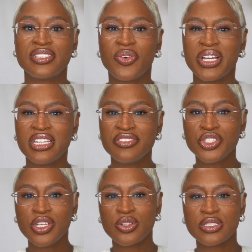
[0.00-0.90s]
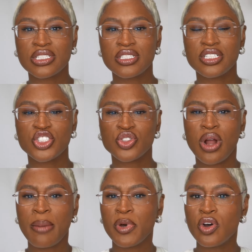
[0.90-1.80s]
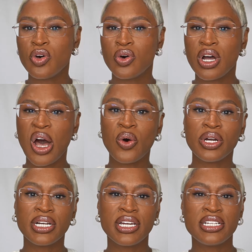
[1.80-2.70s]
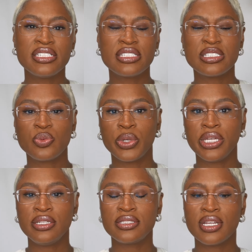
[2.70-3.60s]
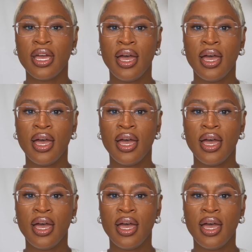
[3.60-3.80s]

So it gives you those tropical coconutty sweet